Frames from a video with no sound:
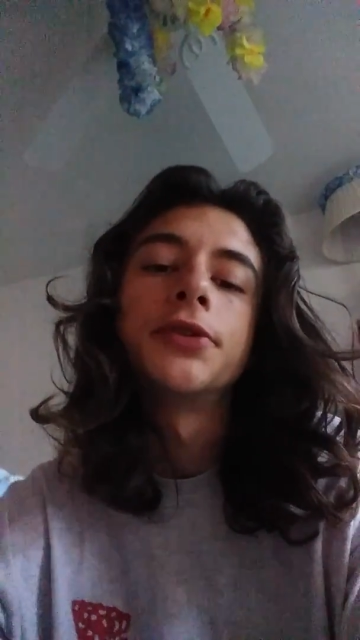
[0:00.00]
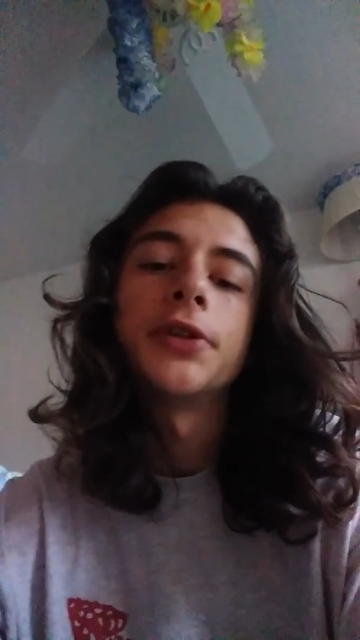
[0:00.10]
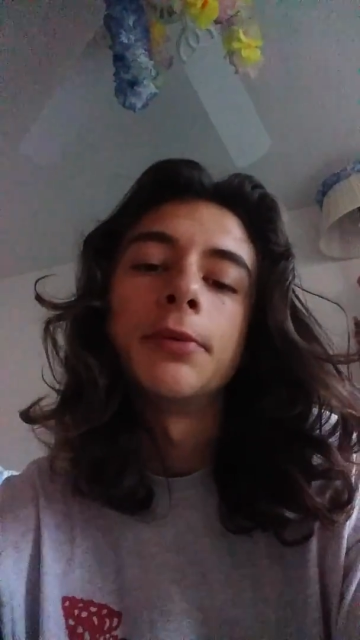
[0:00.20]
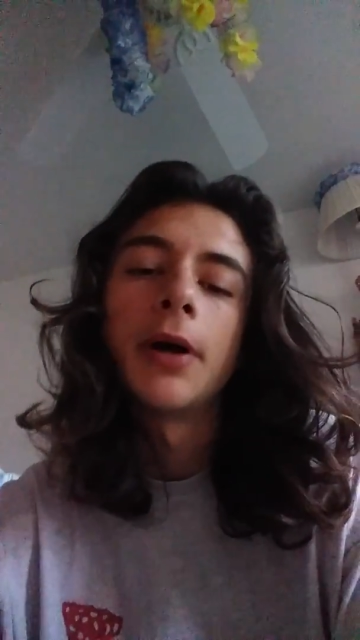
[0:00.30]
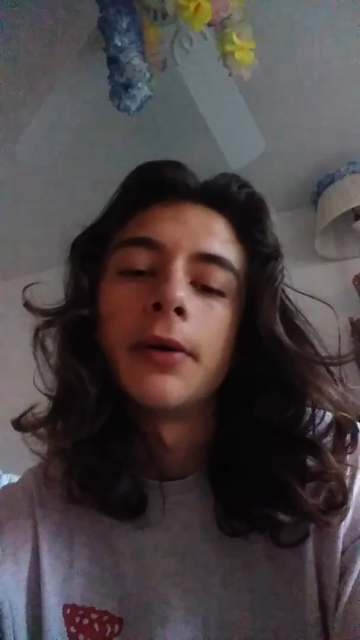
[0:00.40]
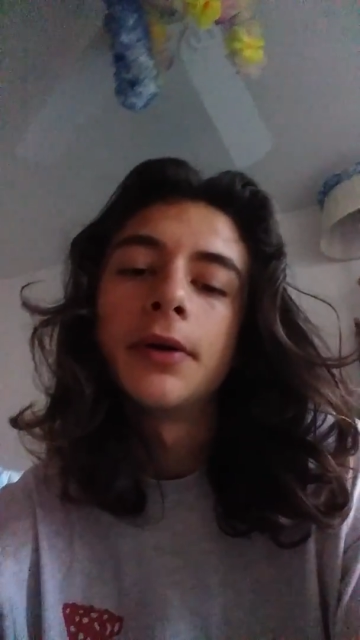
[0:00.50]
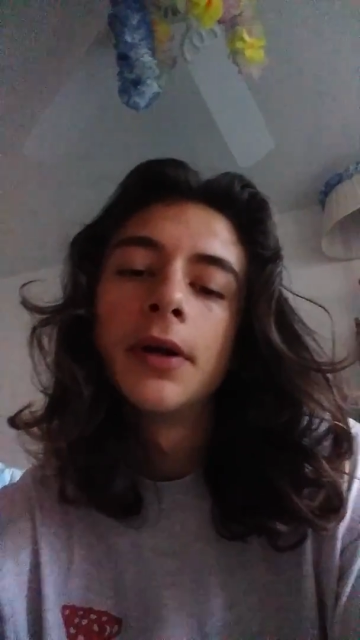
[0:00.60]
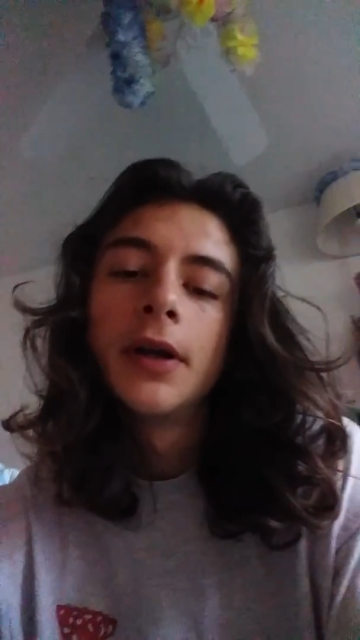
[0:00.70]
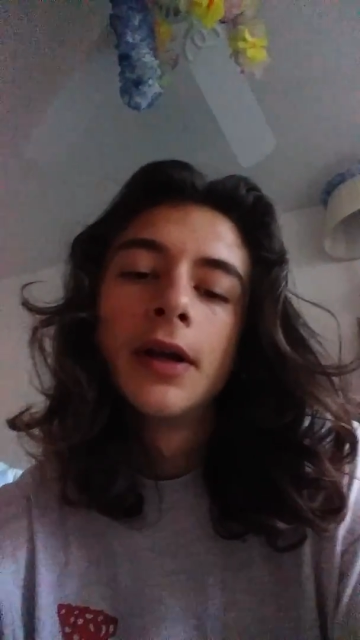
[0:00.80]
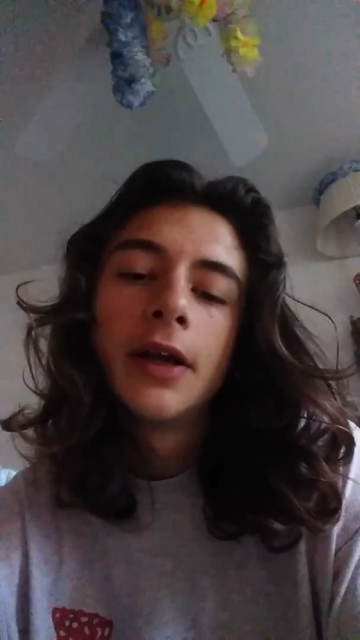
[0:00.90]
so you might,
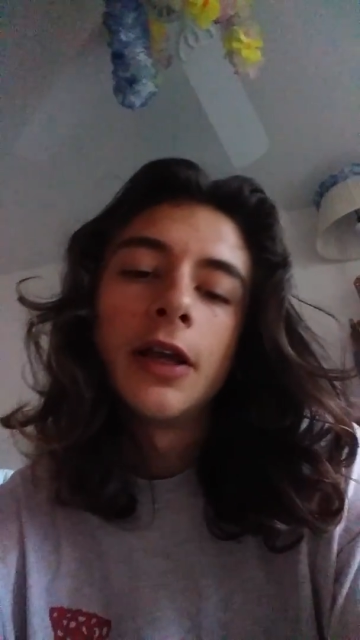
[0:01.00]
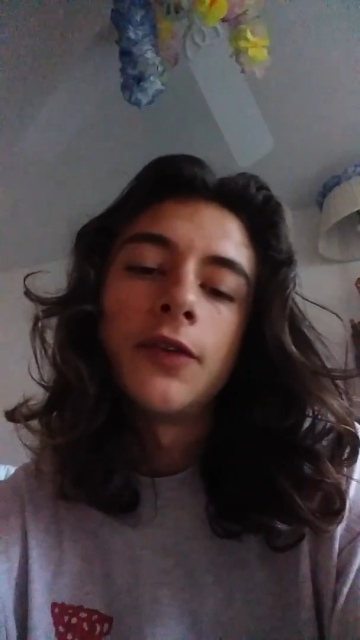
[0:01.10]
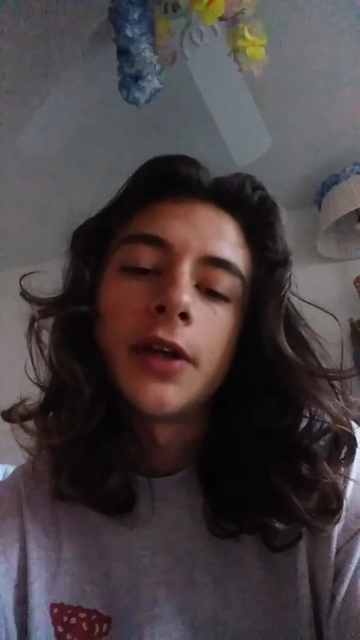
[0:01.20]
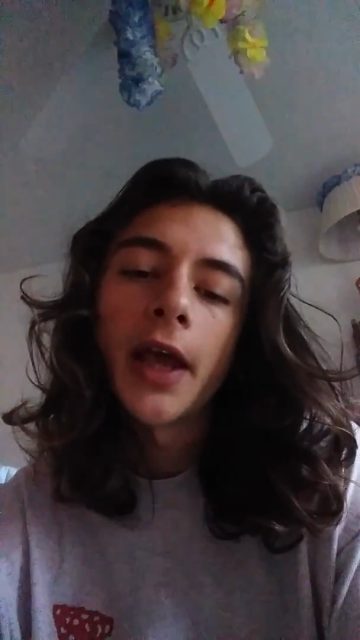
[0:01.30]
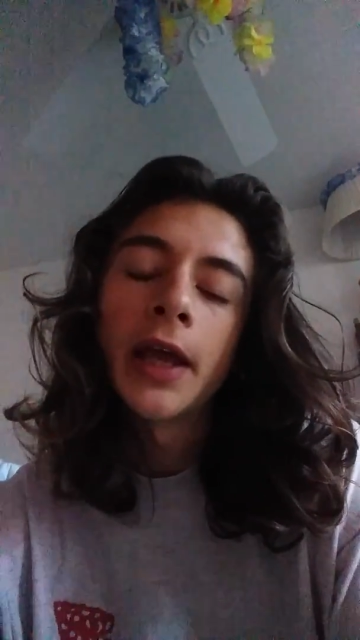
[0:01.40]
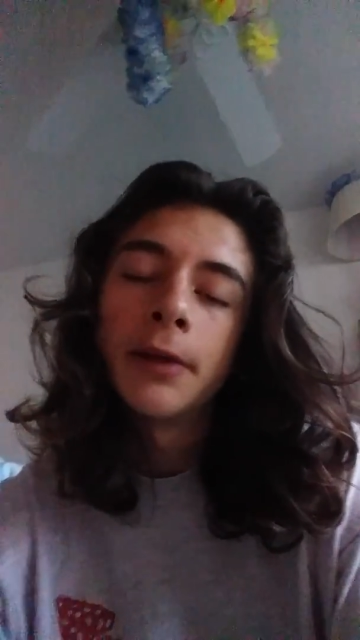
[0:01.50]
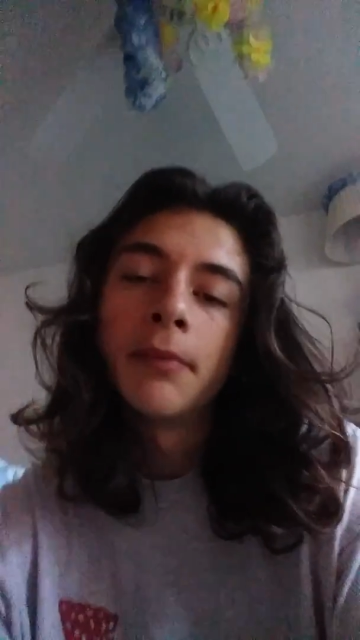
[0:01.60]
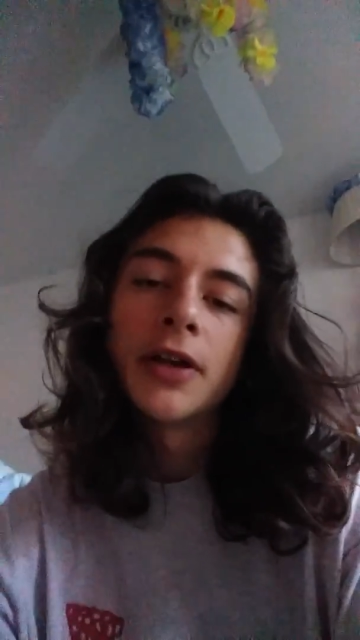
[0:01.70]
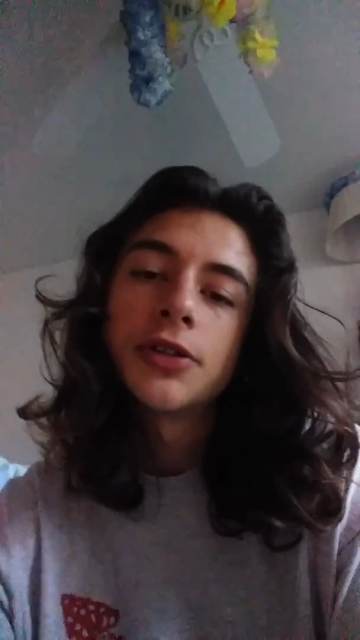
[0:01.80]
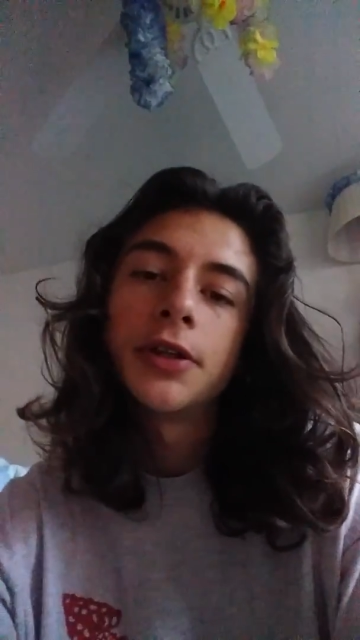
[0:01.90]
if you can,
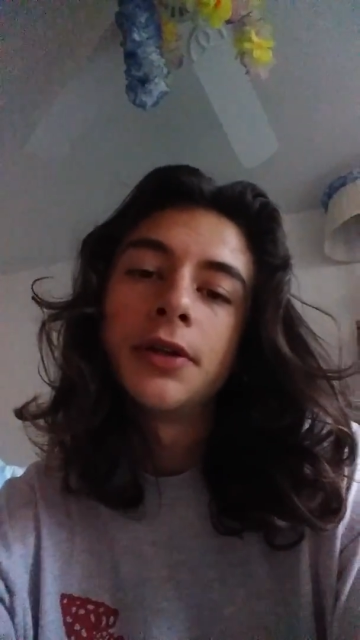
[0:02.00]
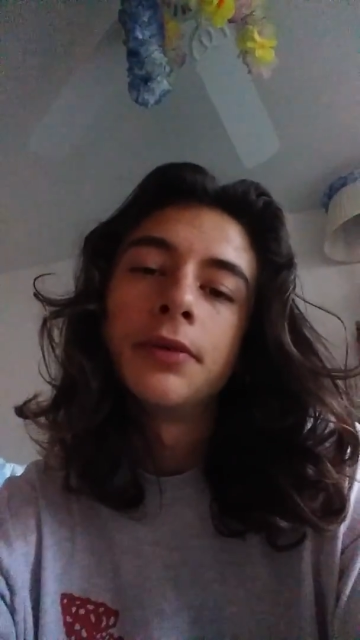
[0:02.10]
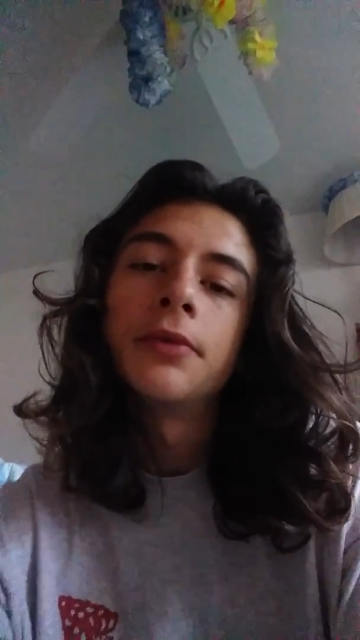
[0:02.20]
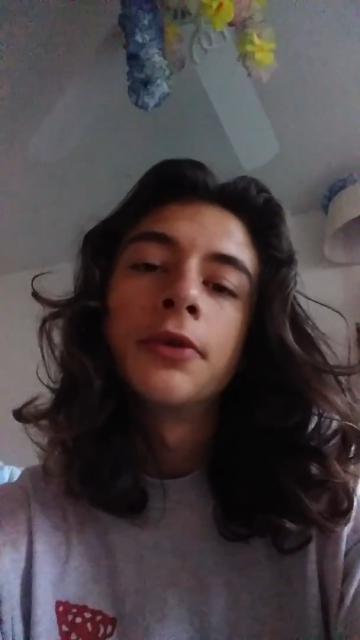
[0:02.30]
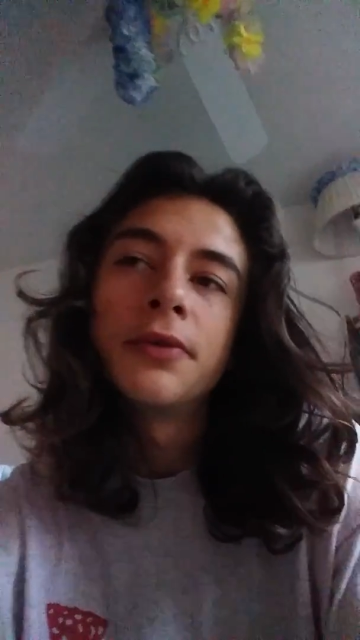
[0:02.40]
make sure you